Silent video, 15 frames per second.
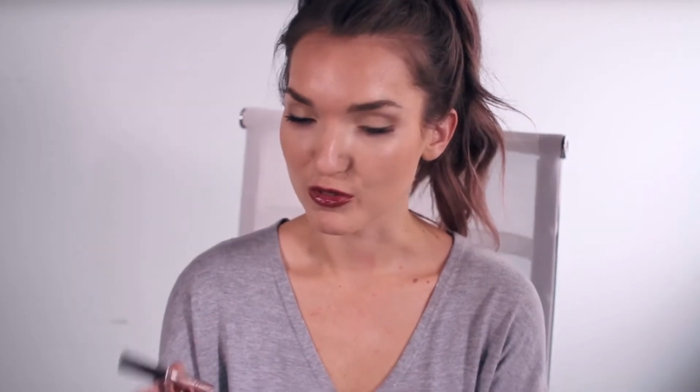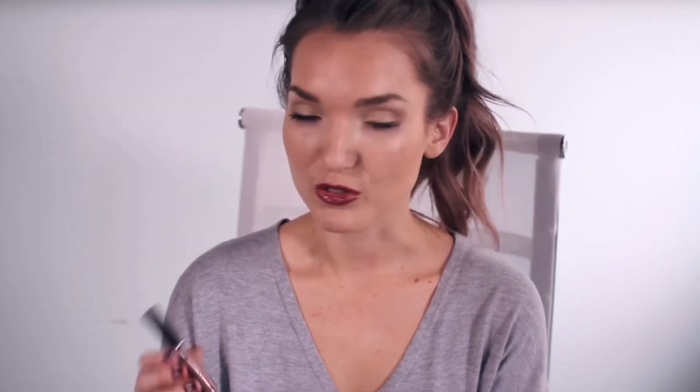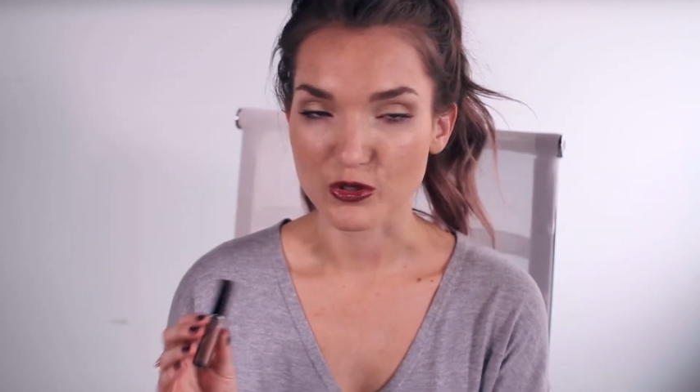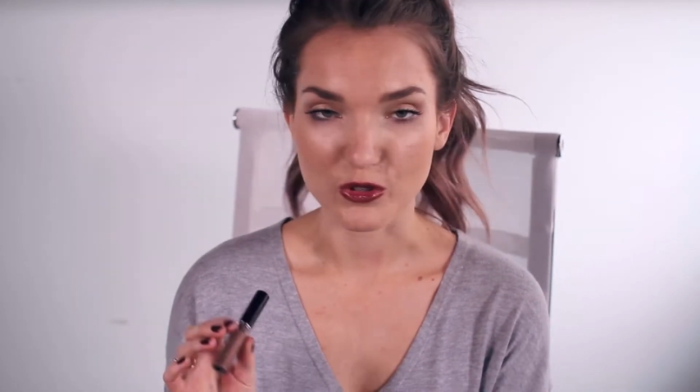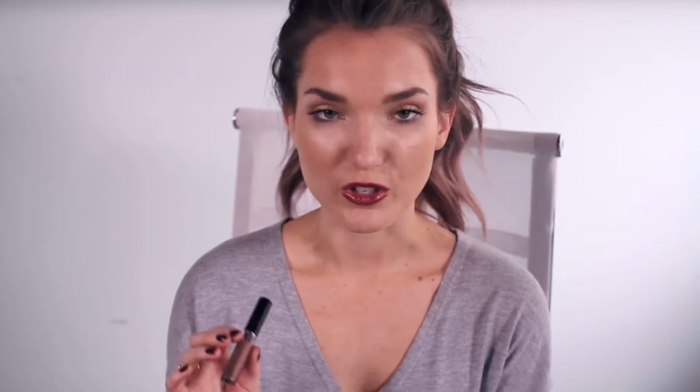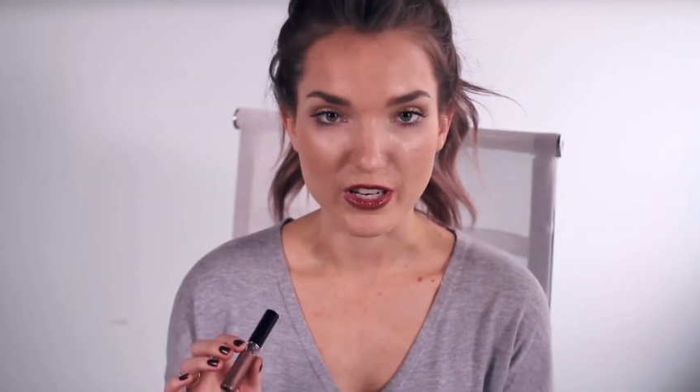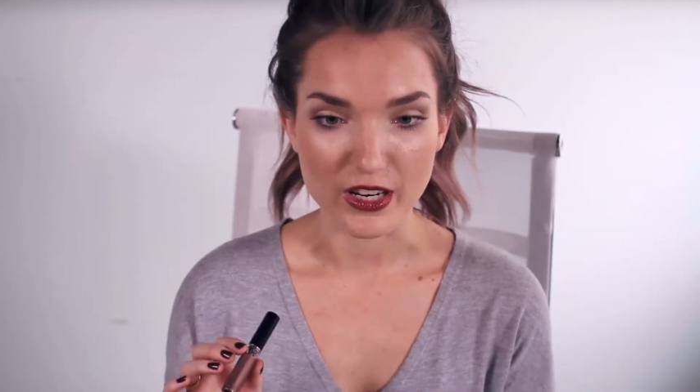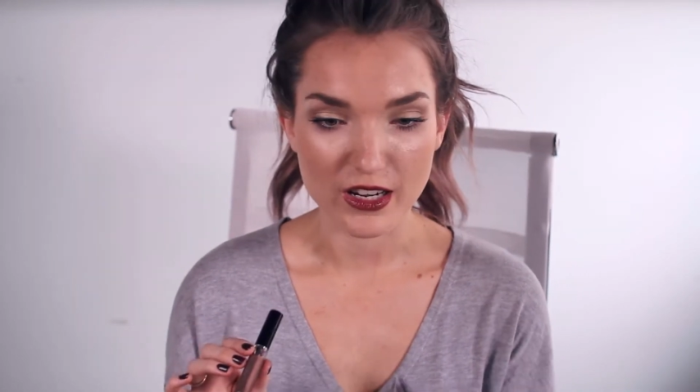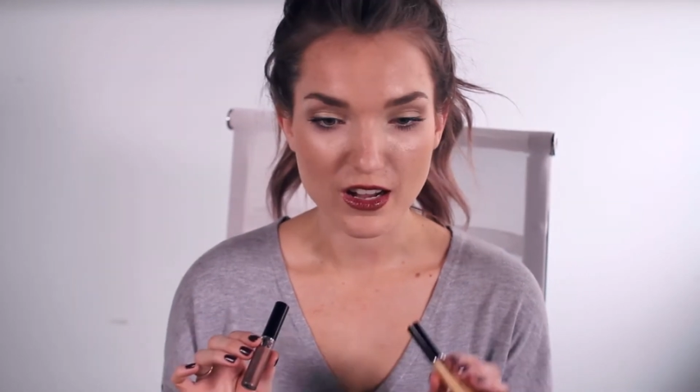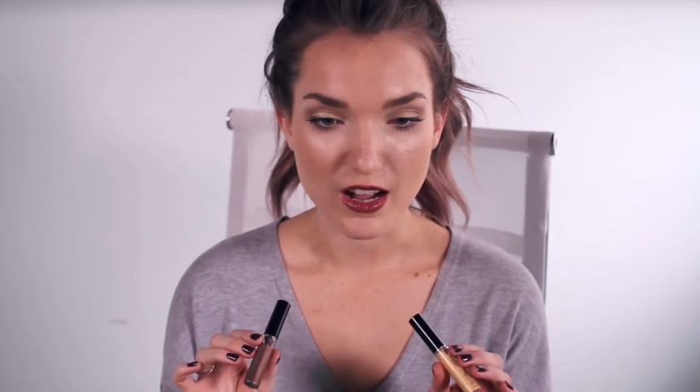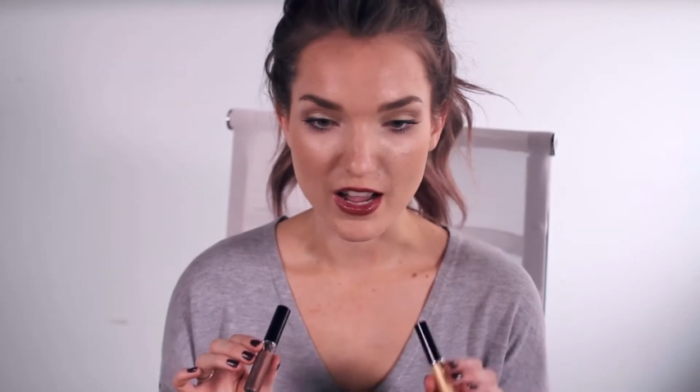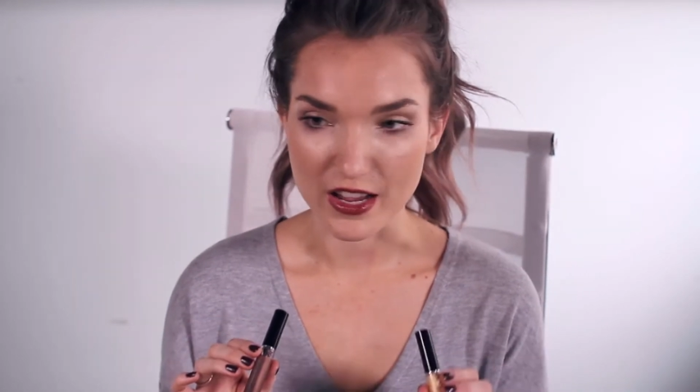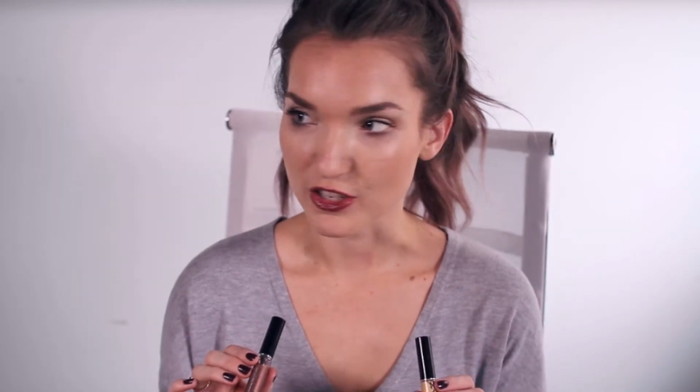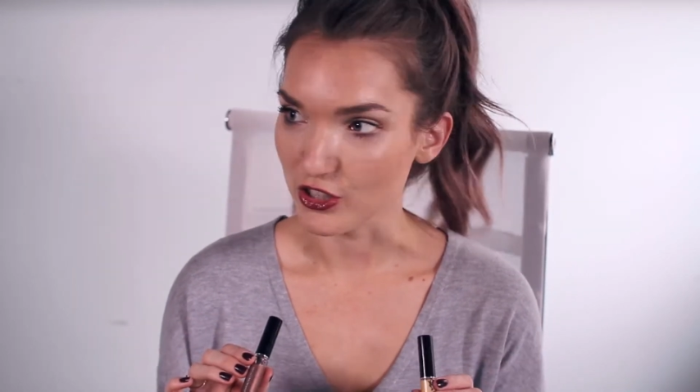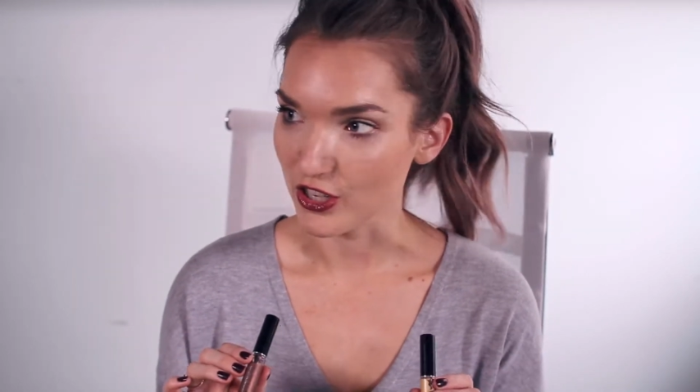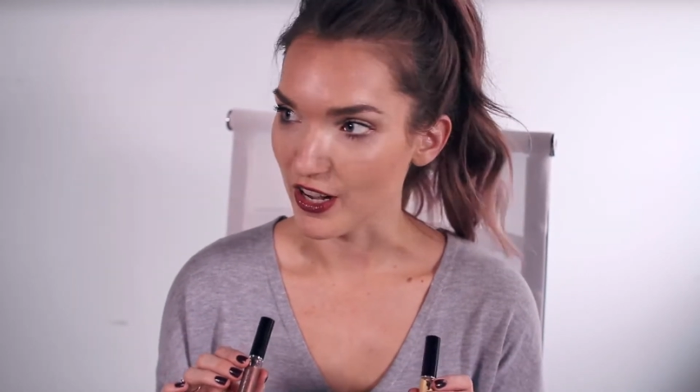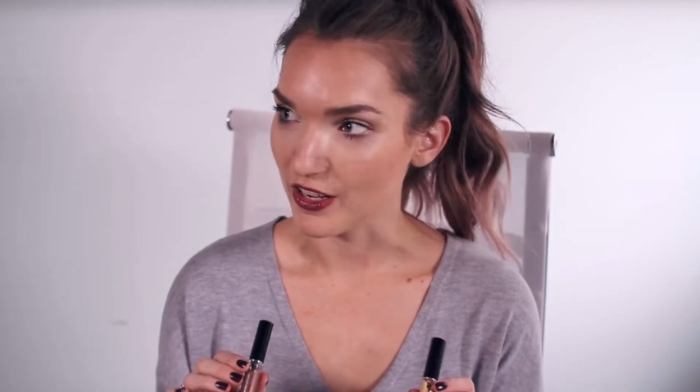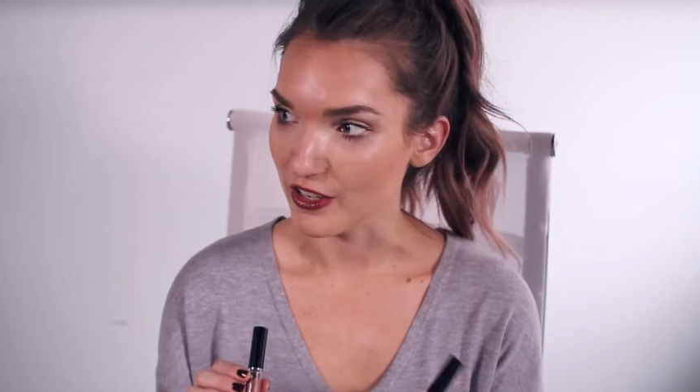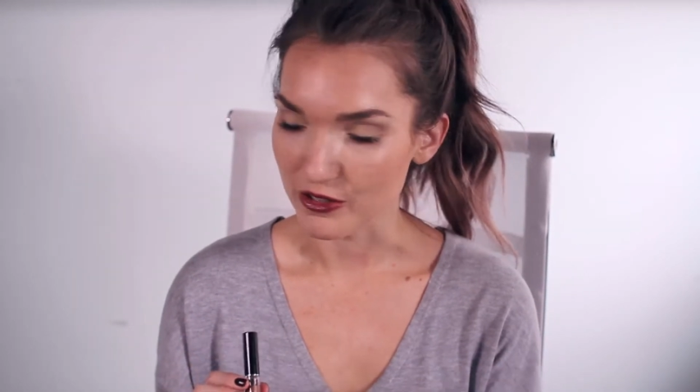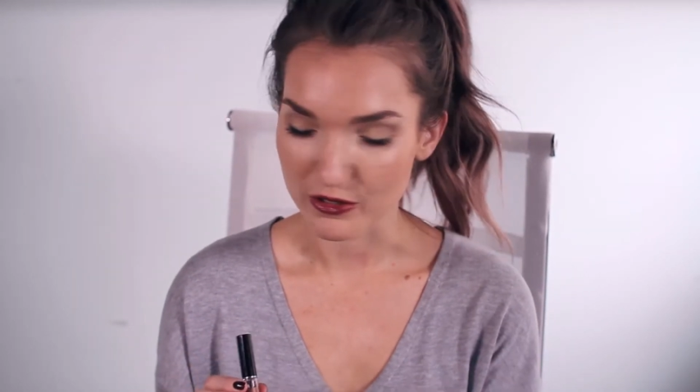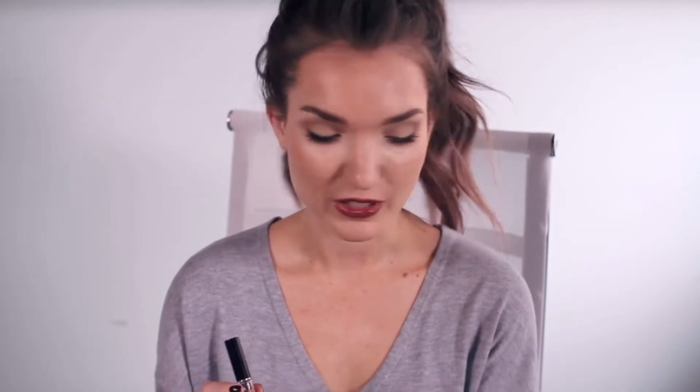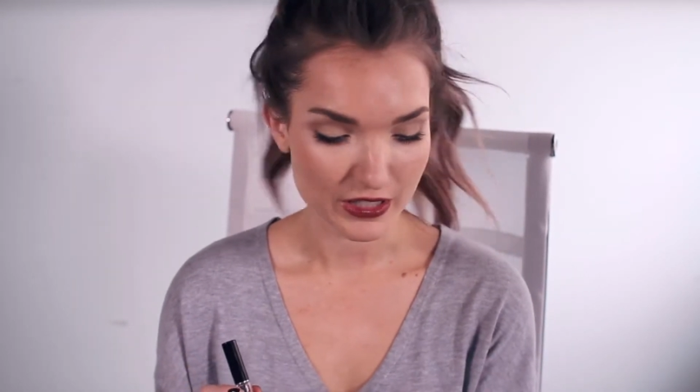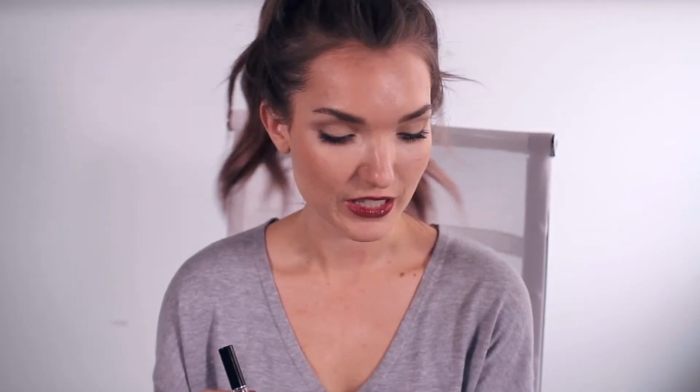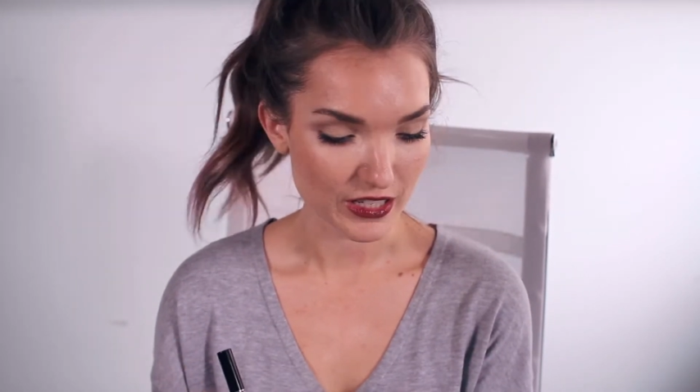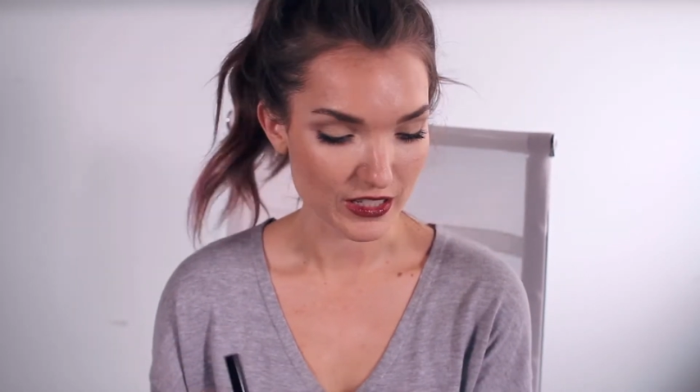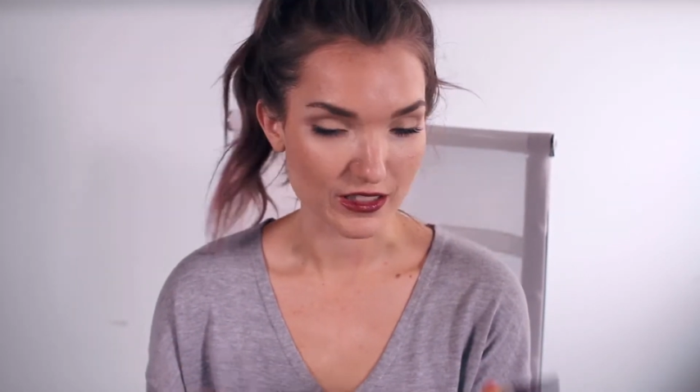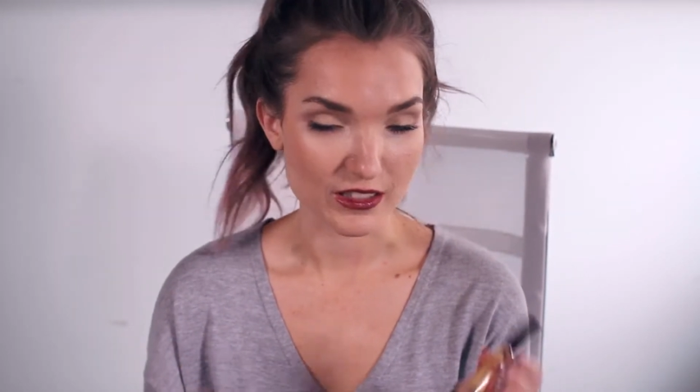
Zorah eyeshadows in